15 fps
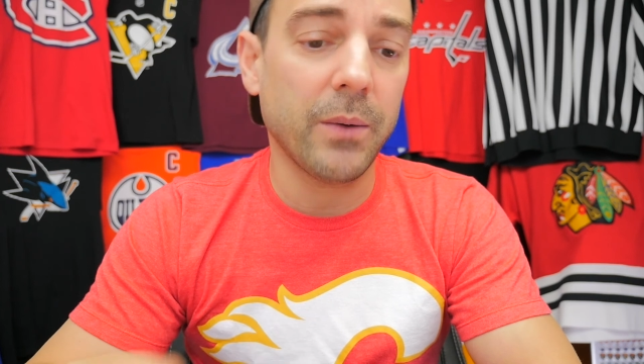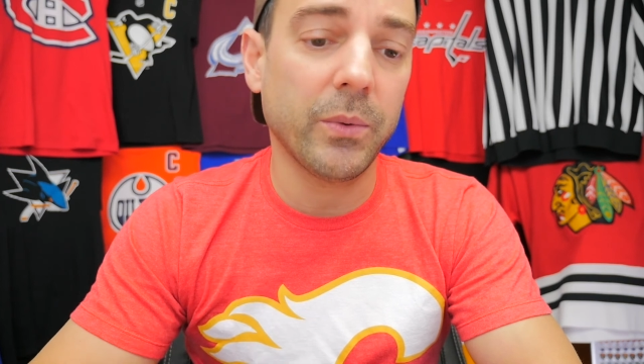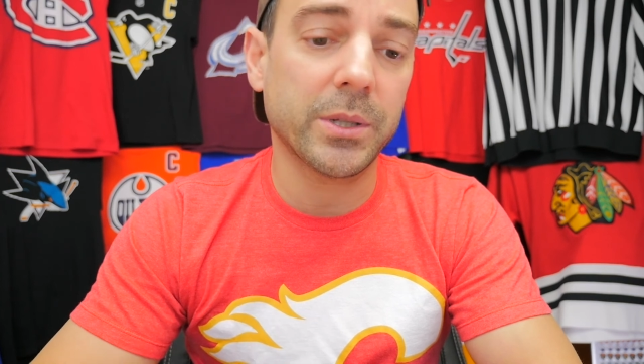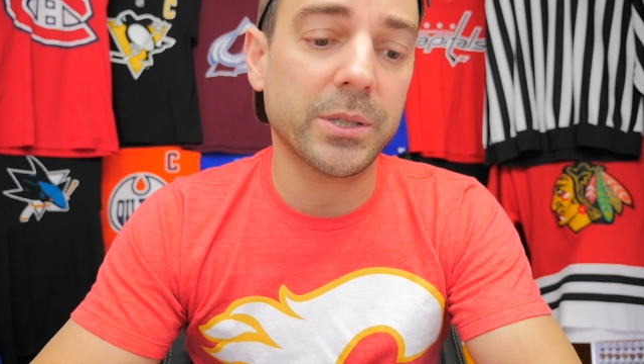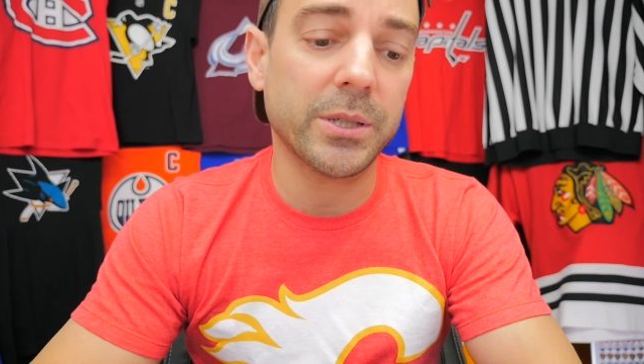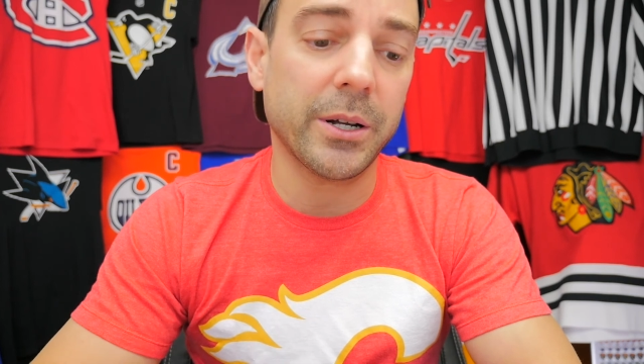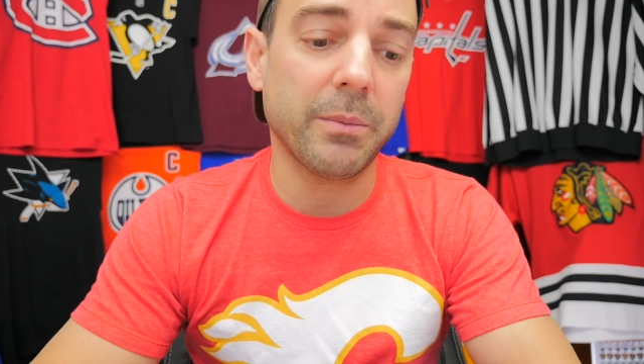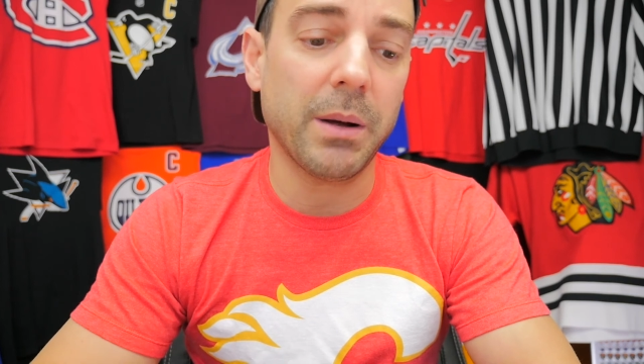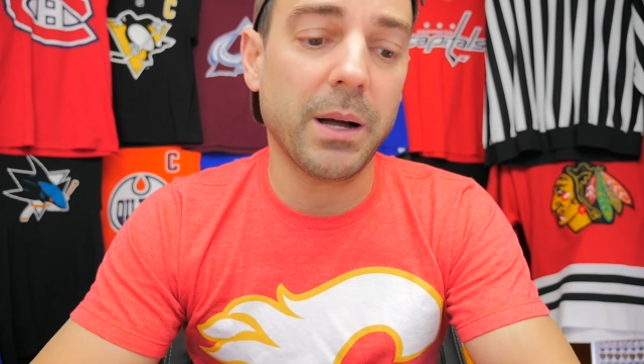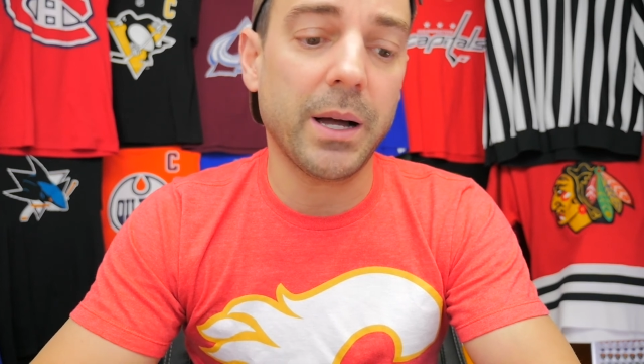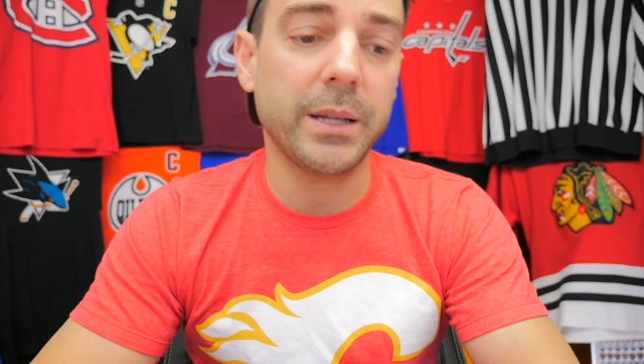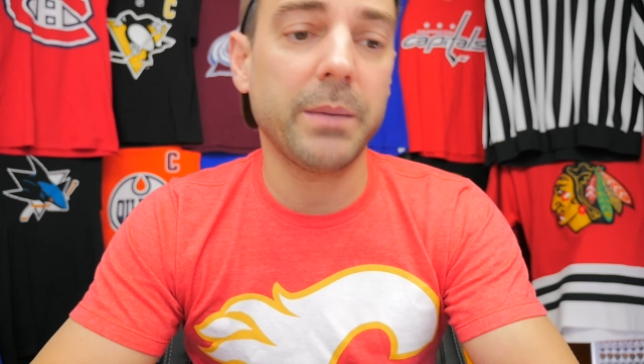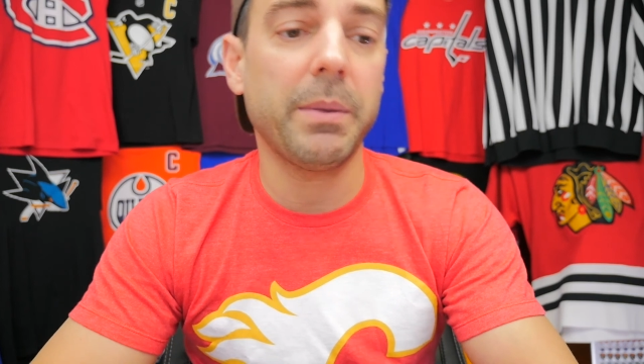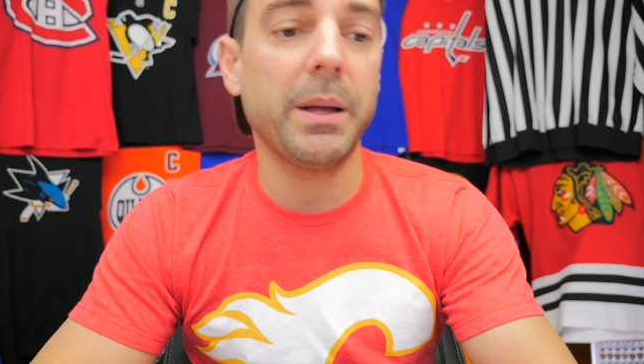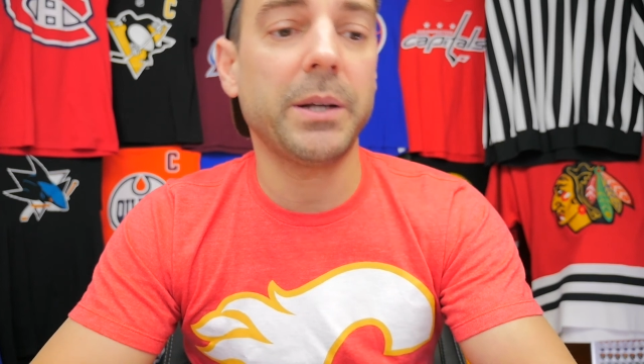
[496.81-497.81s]
with Sutter
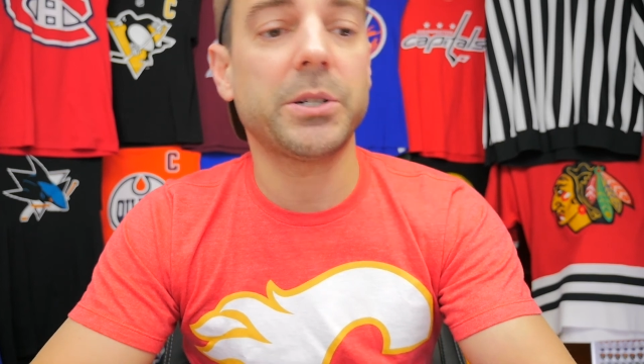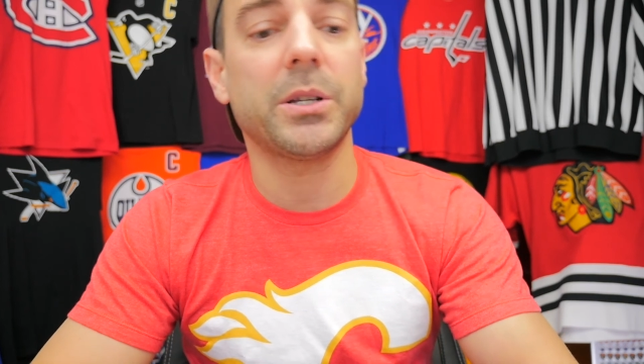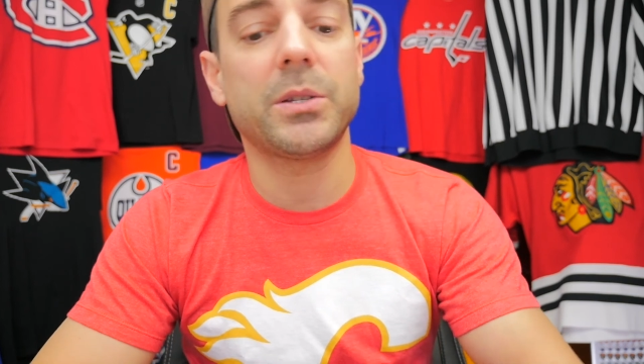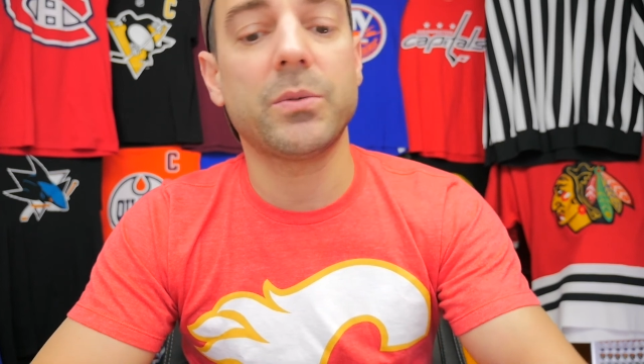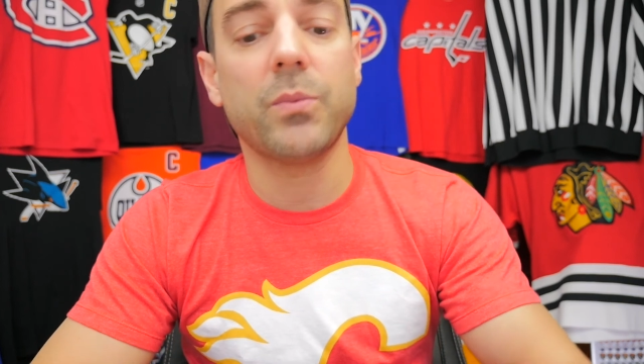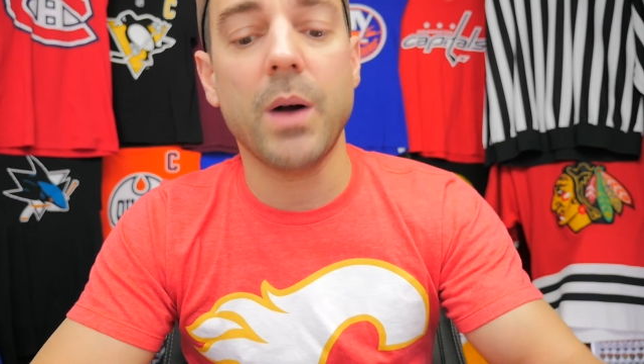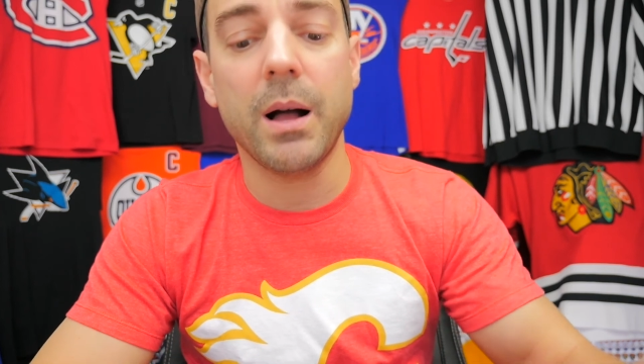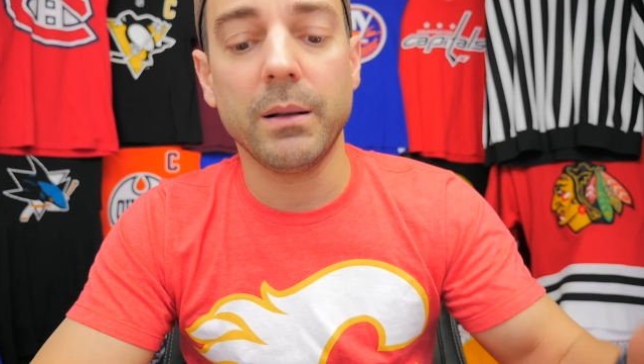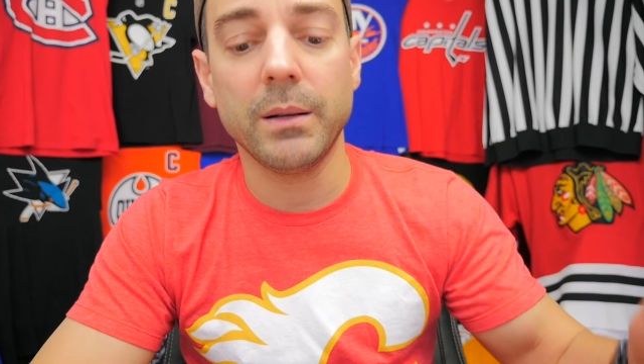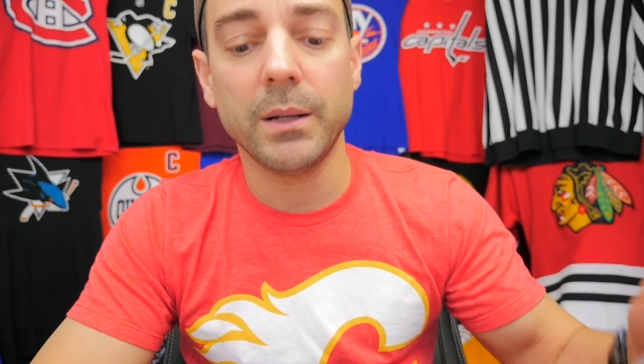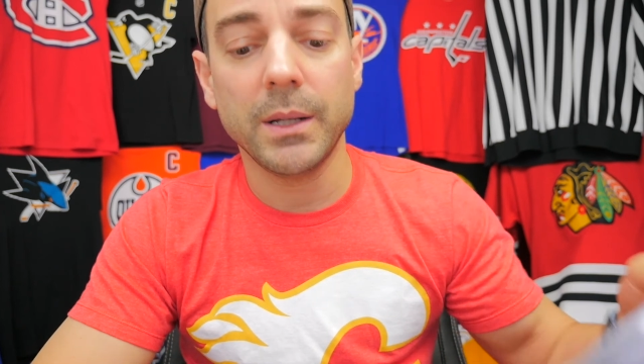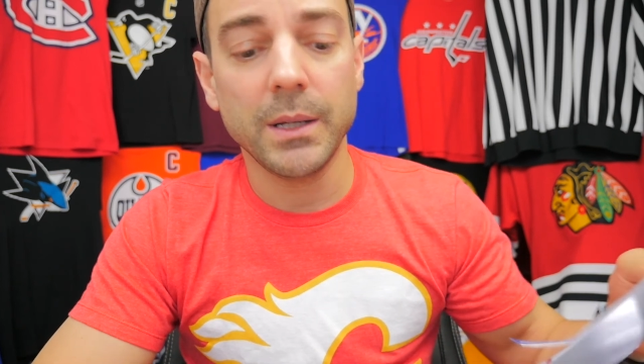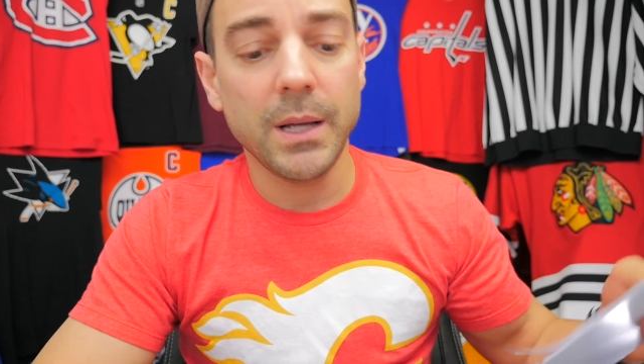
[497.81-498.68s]
behind the bench as well.